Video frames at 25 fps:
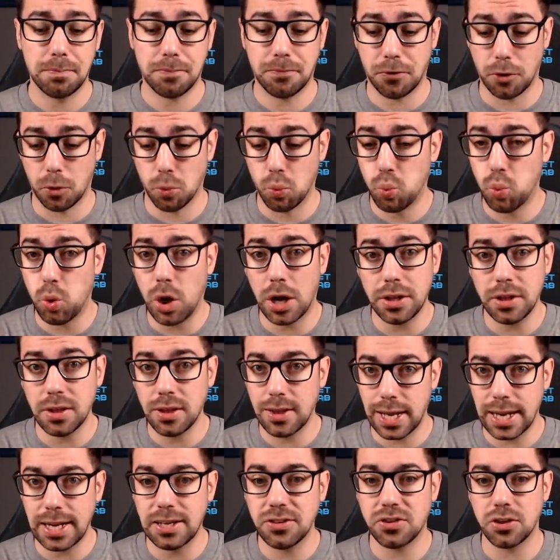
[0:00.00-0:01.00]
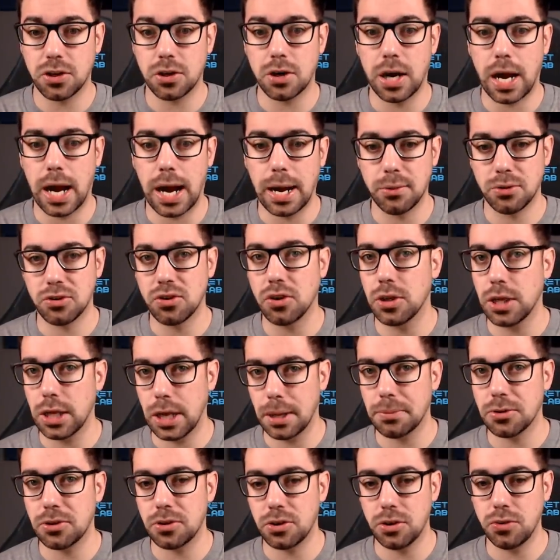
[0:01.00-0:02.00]
for one laser, I was only
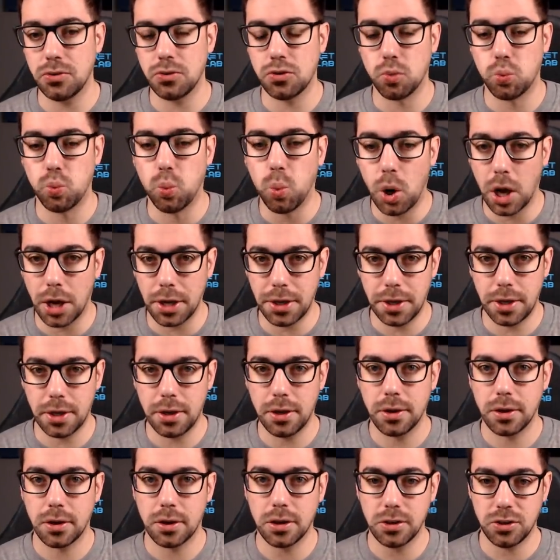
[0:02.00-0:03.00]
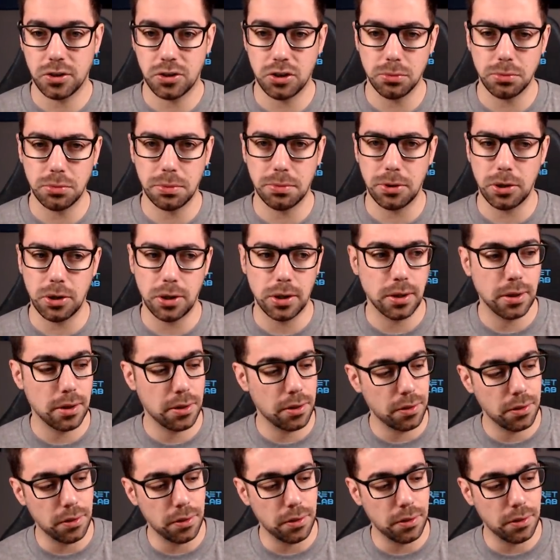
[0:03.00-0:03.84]
able to use one consumable.